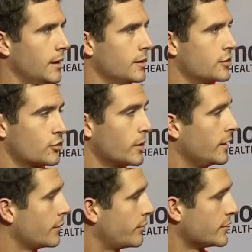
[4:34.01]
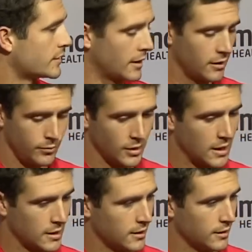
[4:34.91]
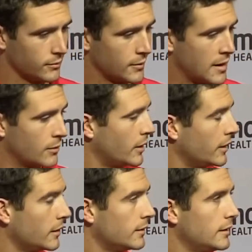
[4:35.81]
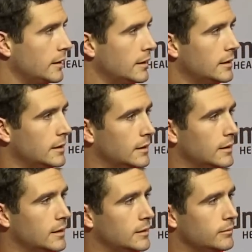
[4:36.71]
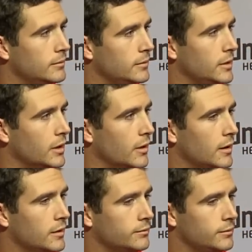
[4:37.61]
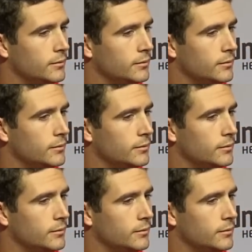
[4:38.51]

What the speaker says: strength, physicality, blocking, route running. You know,